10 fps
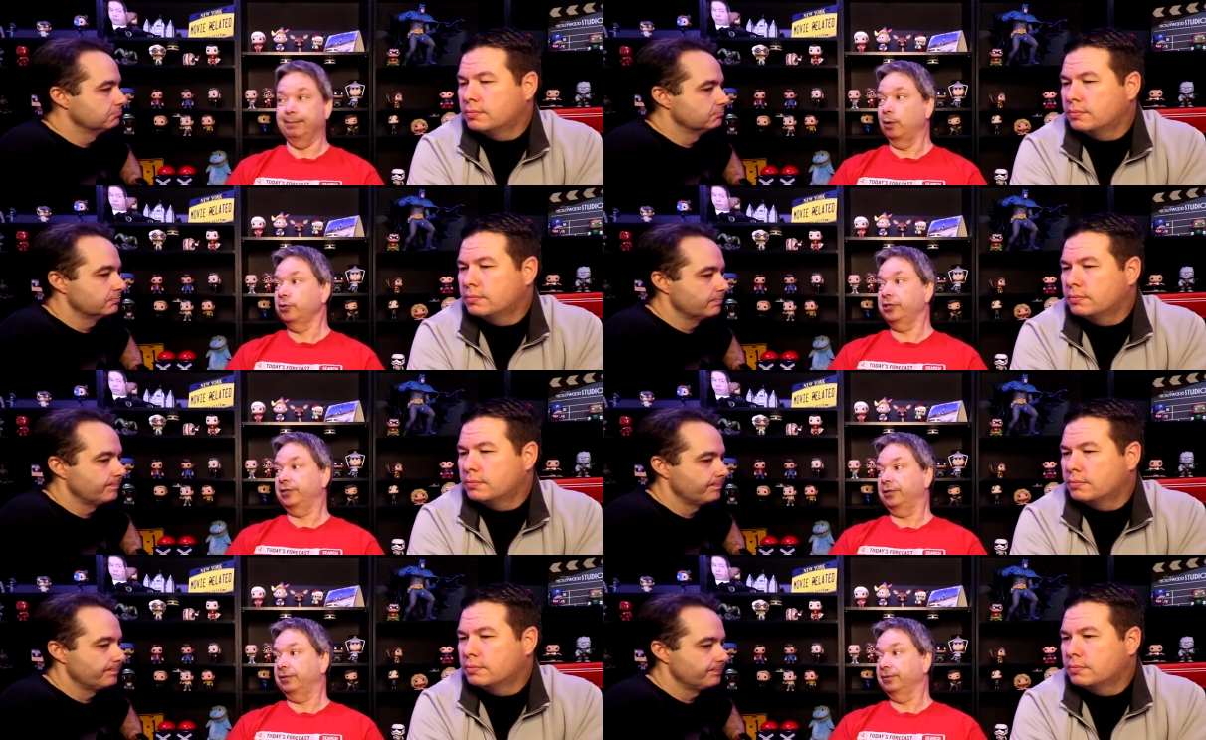
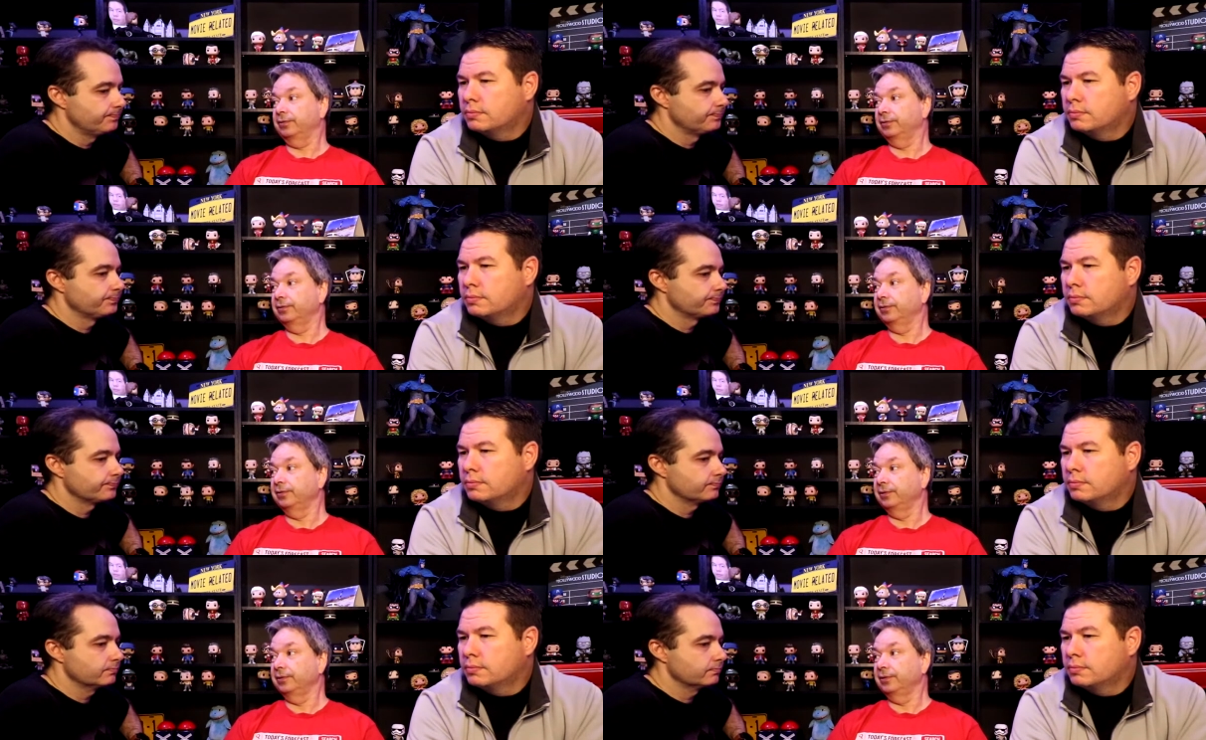Speaker 1: emotional
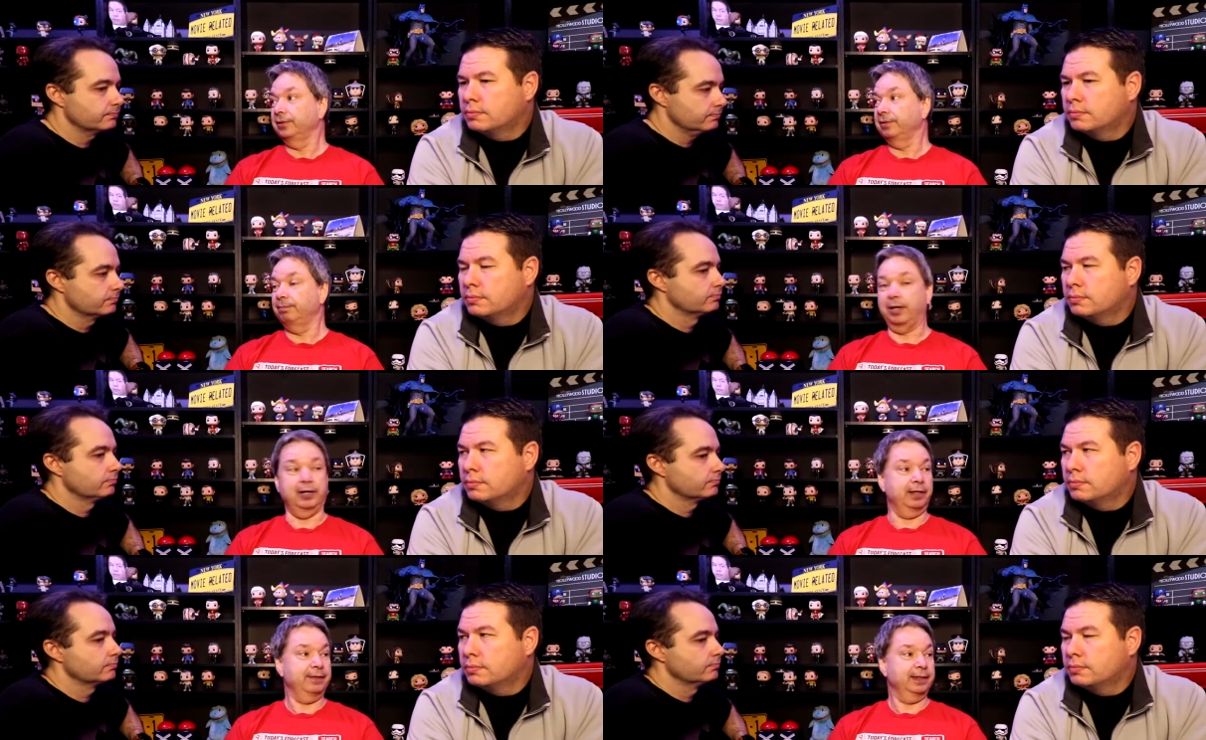mm-hmm.
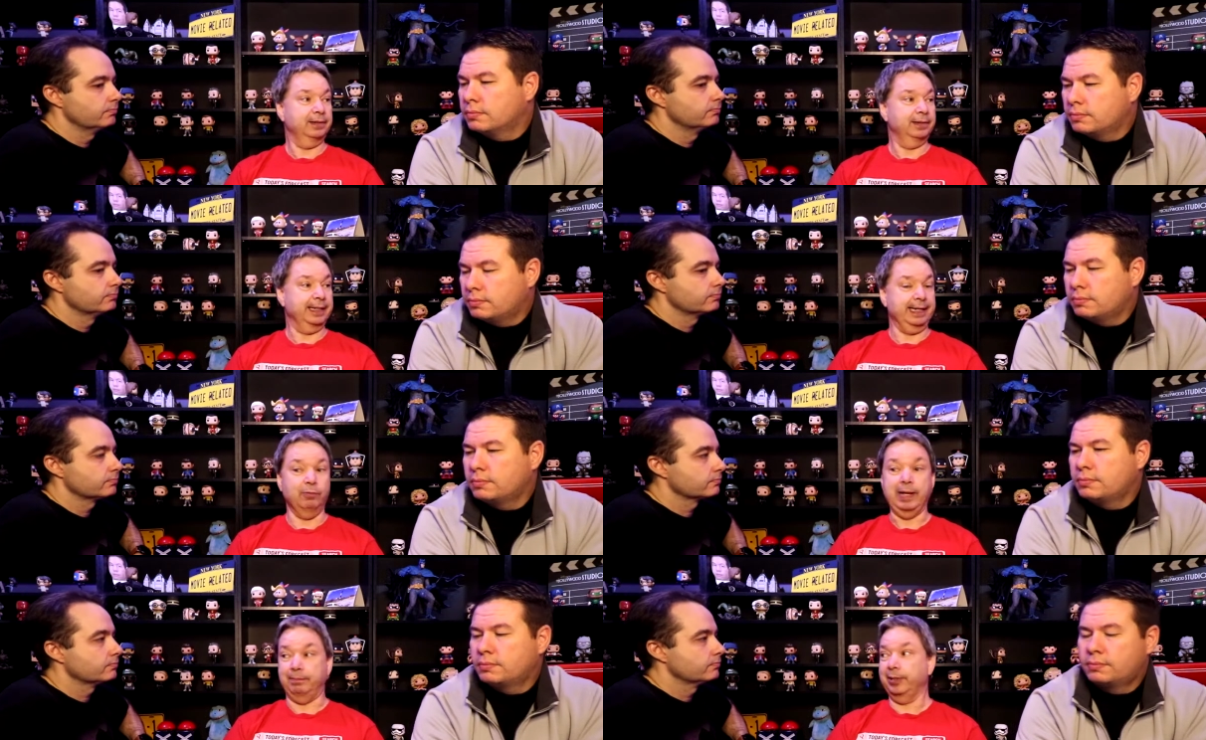part of it. Like
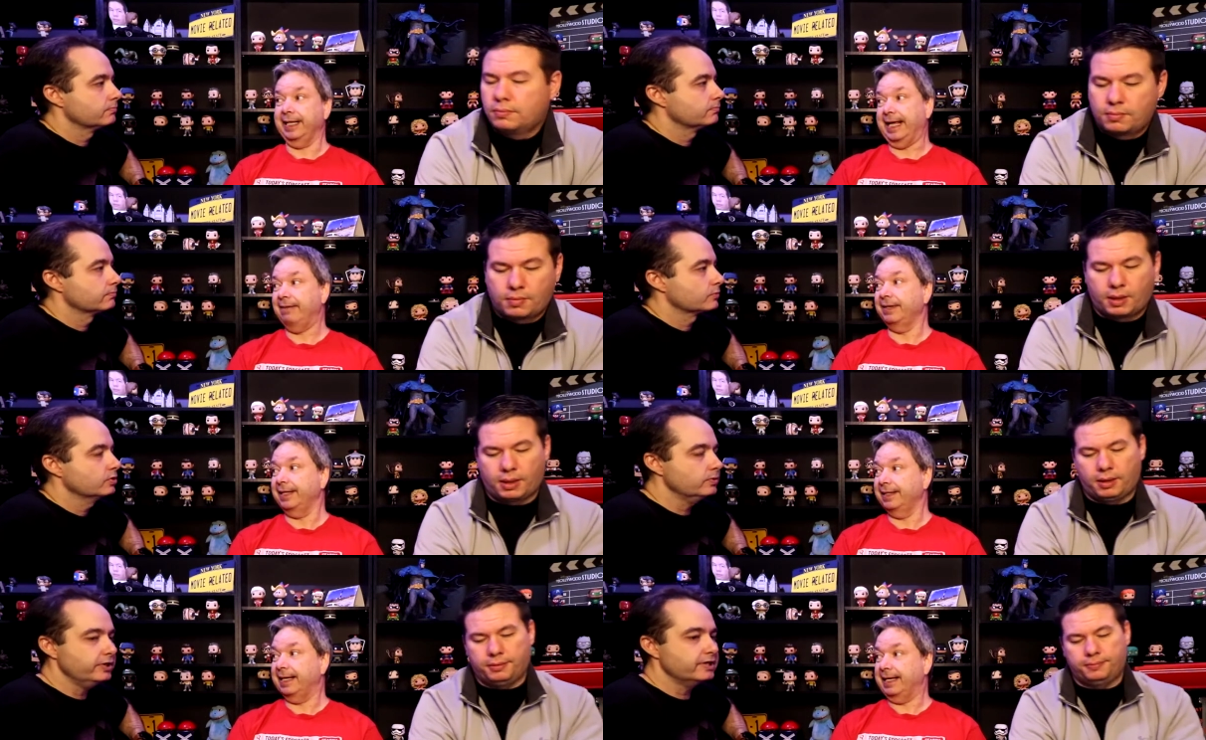it went pretty
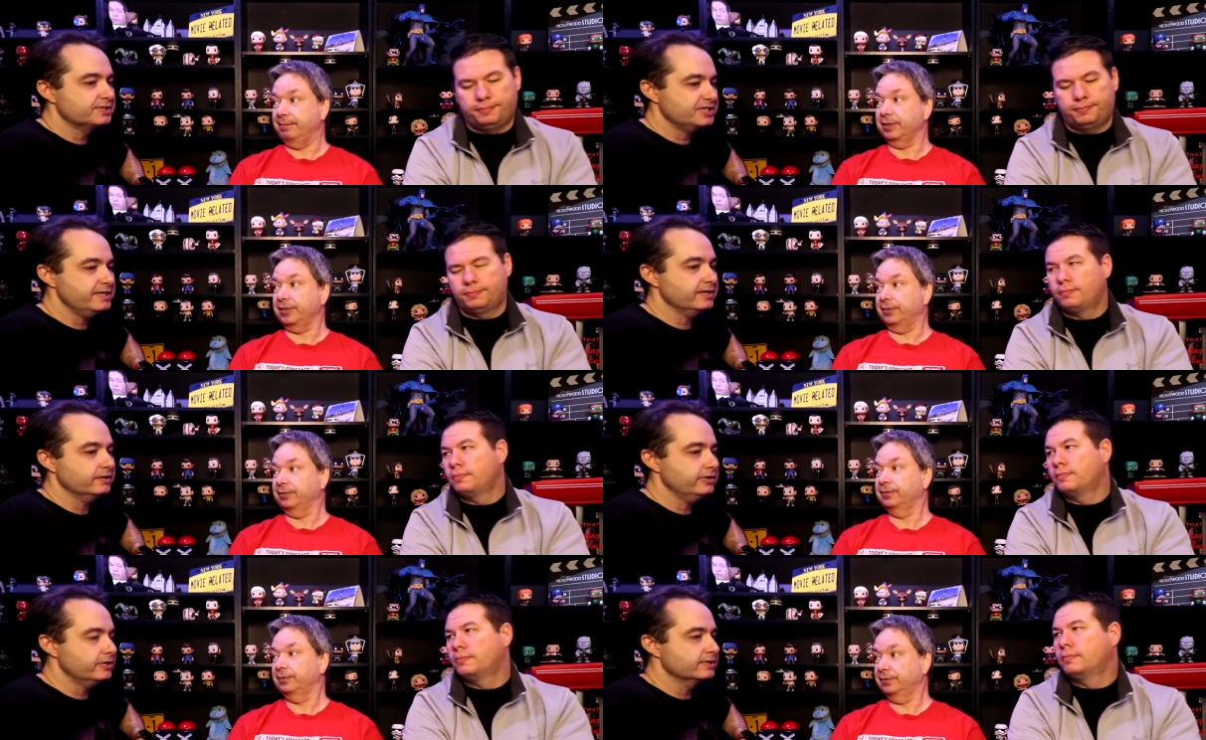heavy in well, that you can episode. See
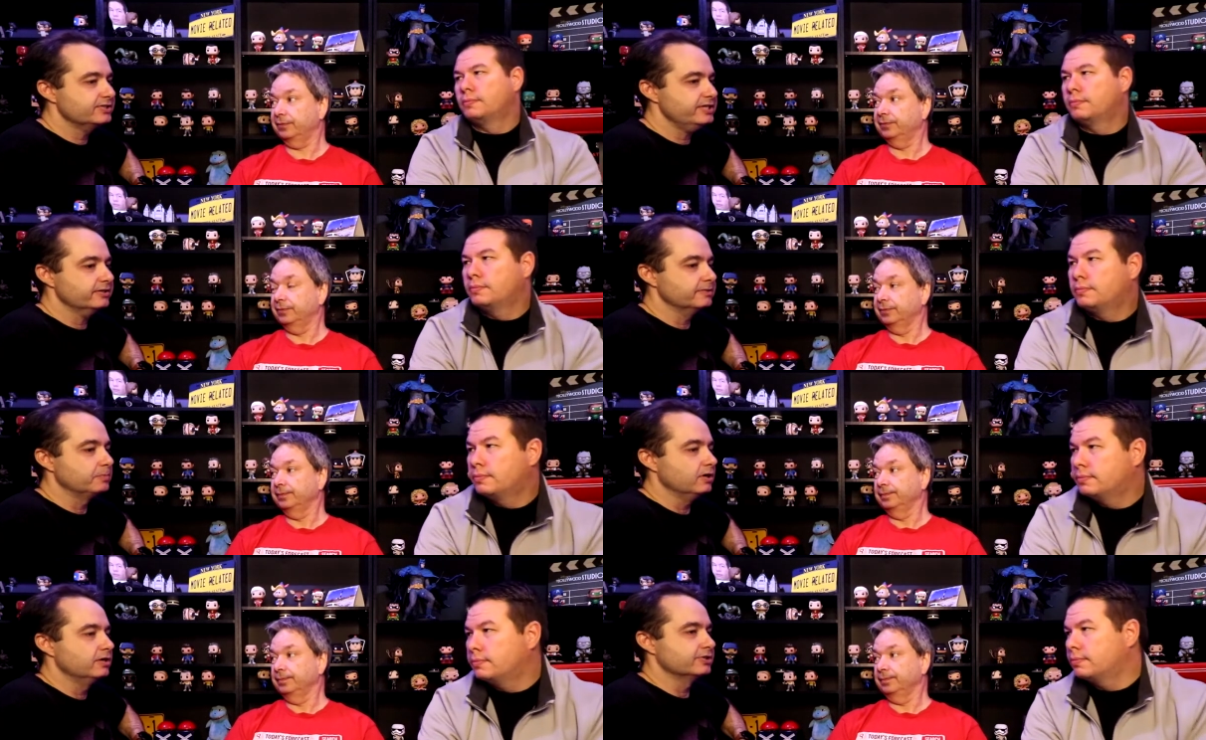that,
Speaker 2: you can see that
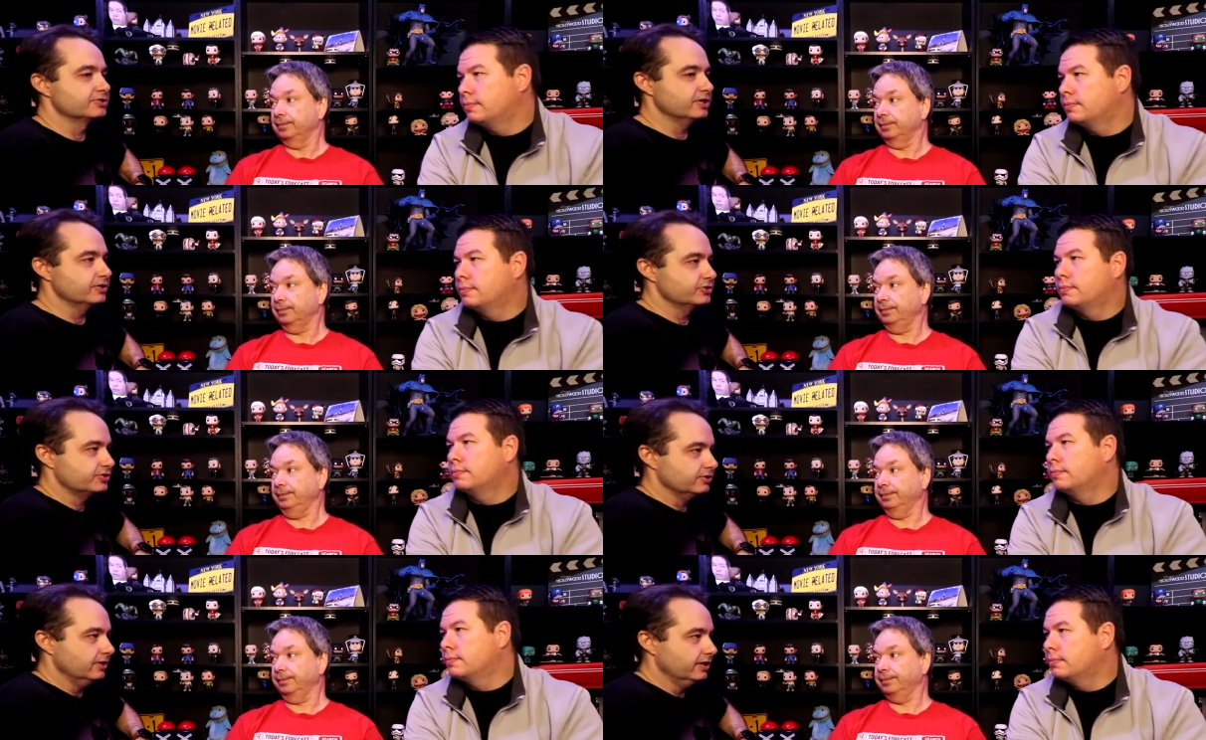the bond is not
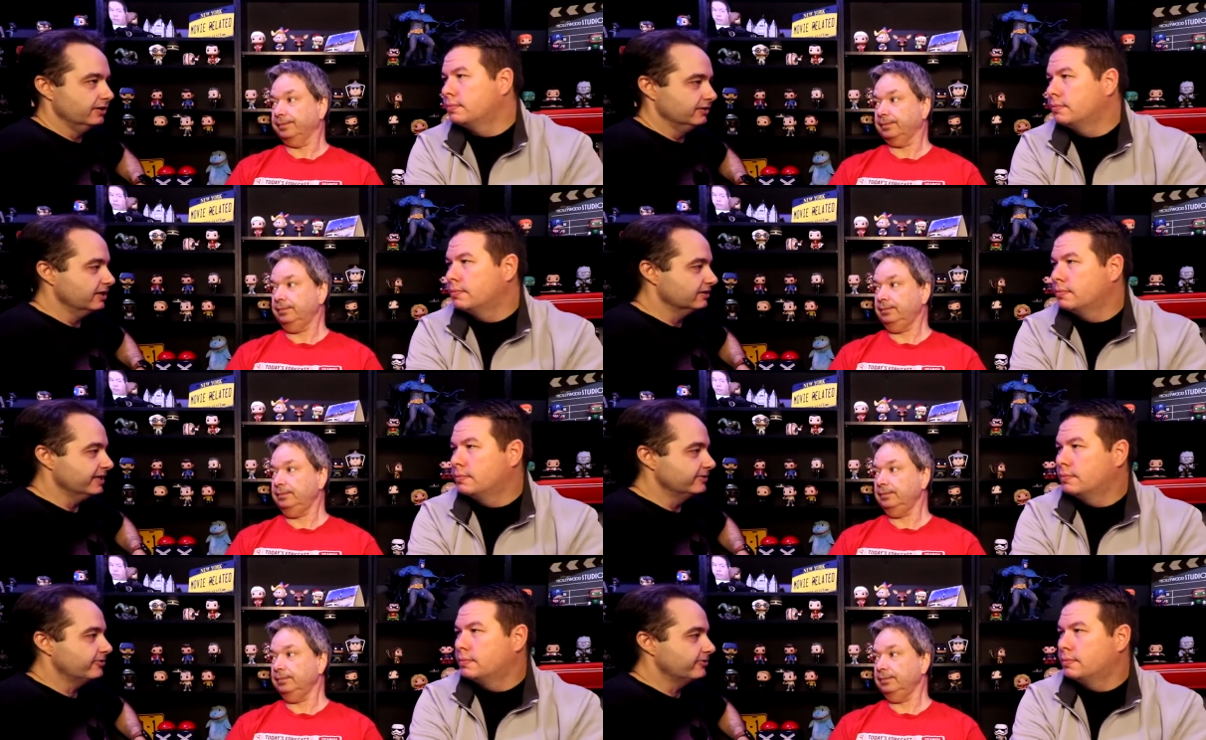just a, a, a light